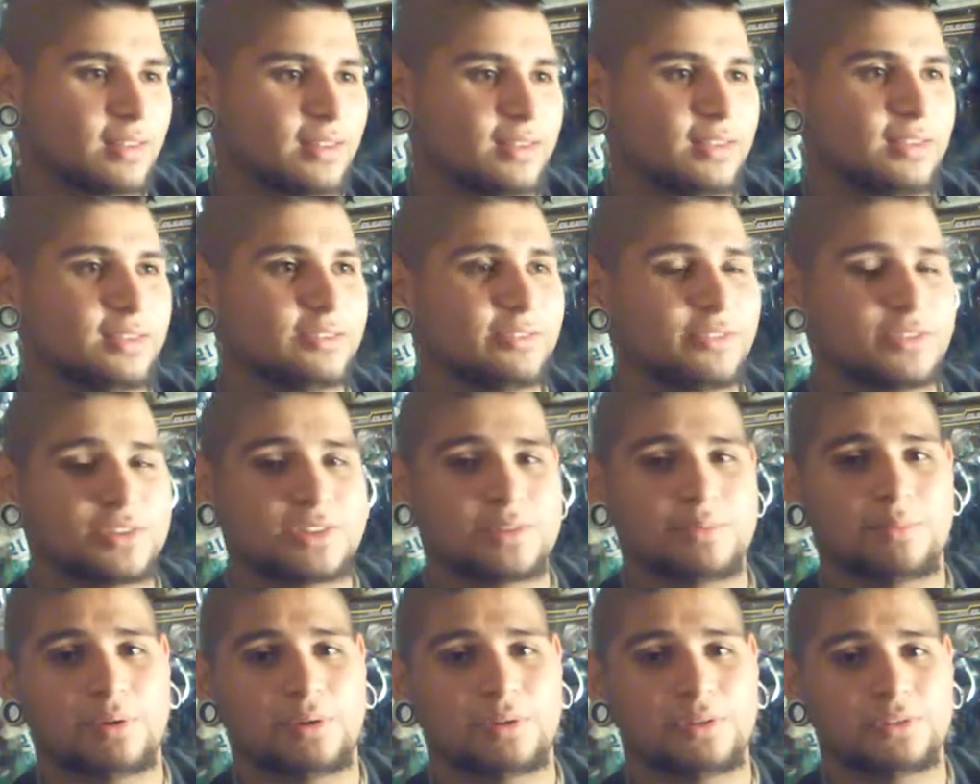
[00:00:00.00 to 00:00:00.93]
these
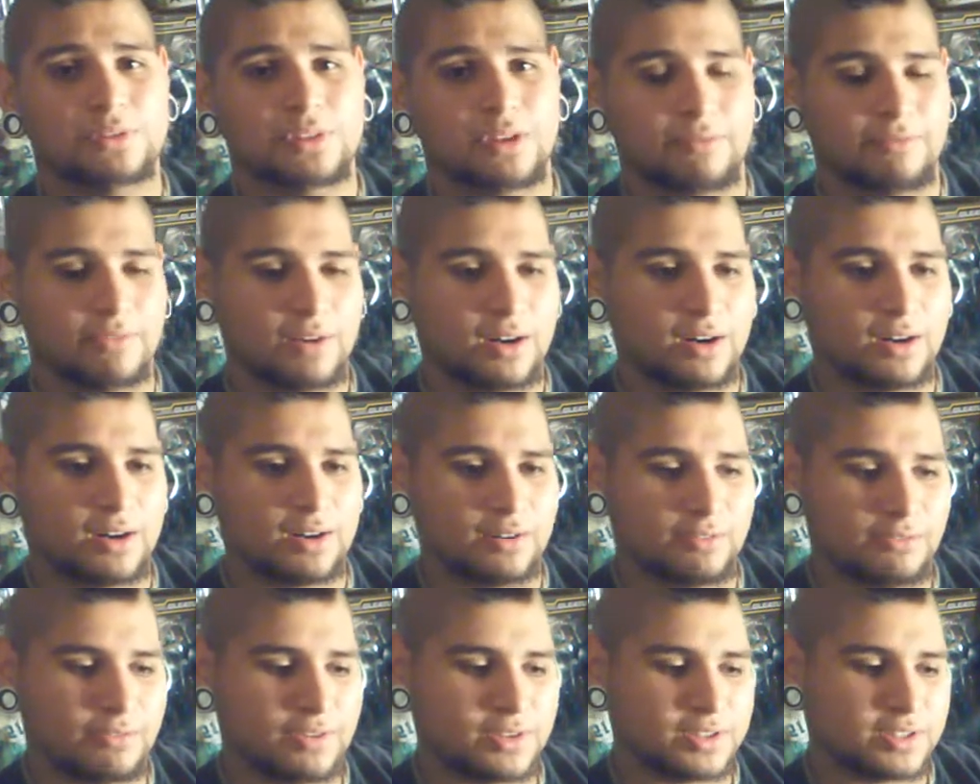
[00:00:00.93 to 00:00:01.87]
fishing poles are very
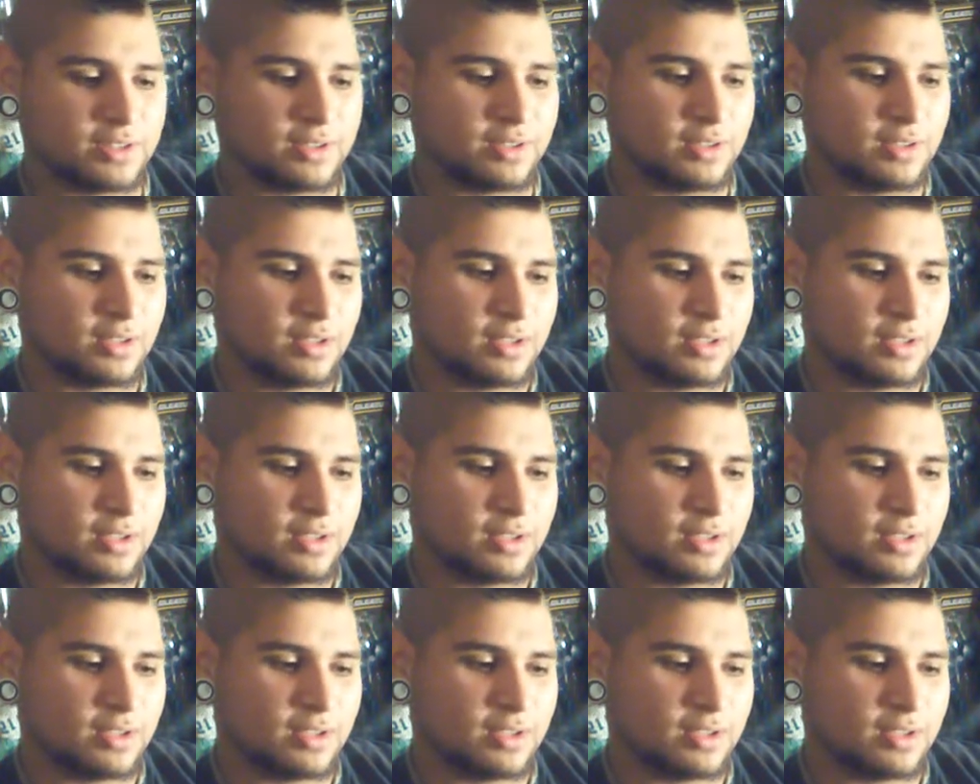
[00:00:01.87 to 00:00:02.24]
efficient,